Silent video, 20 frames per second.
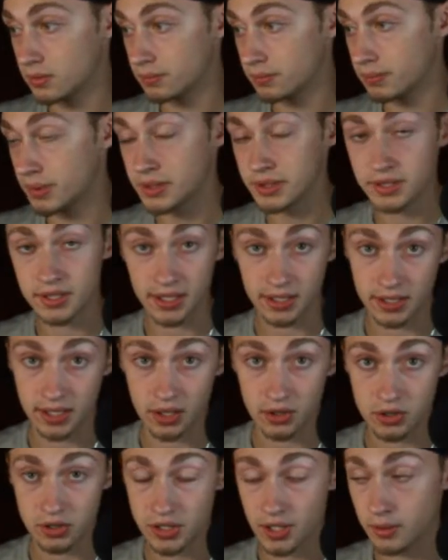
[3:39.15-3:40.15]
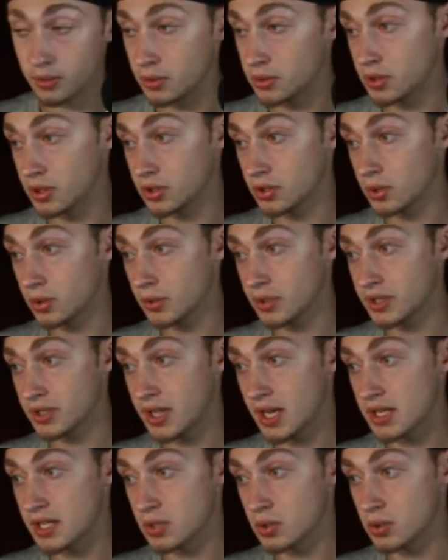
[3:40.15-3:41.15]
piece of technology they were using. So in this
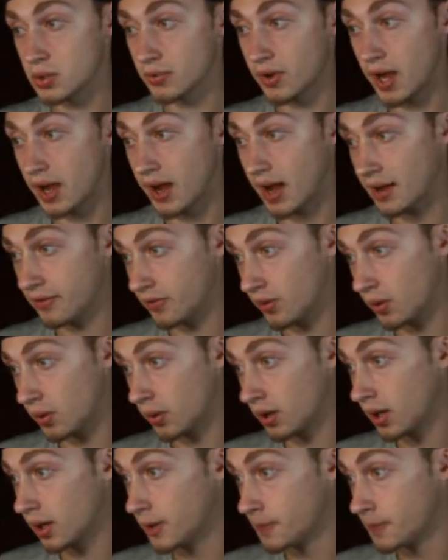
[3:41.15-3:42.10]
case, it was an iPhone,